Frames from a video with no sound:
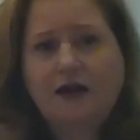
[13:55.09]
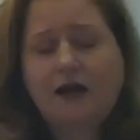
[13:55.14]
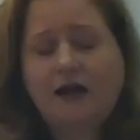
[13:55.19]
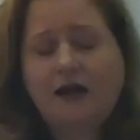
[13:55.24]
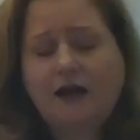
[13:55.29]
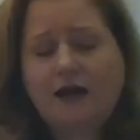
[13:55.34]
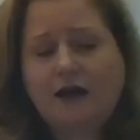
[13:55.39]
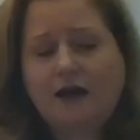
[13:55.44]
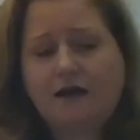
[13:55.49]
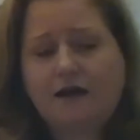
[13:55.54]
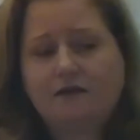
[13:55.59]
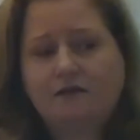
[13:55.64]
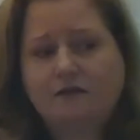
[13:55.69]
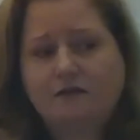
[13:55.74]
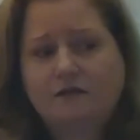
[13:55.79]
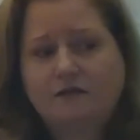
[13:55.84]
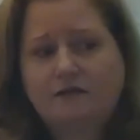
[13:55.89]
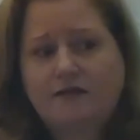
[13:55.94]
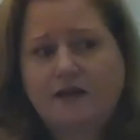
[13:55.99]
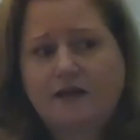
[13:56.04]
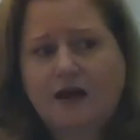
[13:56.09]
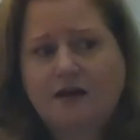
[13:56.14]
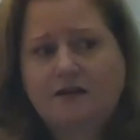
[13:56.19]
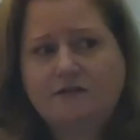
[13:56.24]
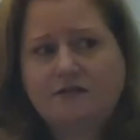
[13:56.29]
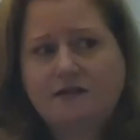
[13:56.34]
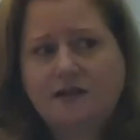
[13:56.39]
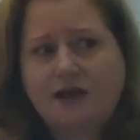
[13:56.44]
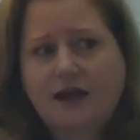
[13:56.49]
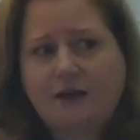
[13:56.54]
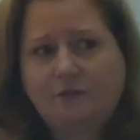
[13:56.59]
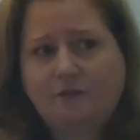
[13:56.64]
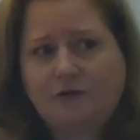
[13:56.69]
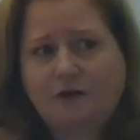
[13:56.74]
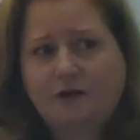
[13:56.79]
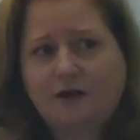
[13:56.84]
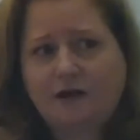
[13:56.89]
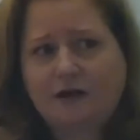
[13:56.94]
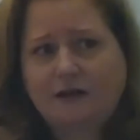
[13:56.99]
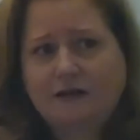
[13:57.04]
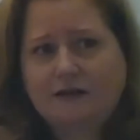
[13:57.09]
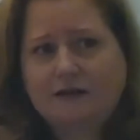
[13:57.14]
And that is a library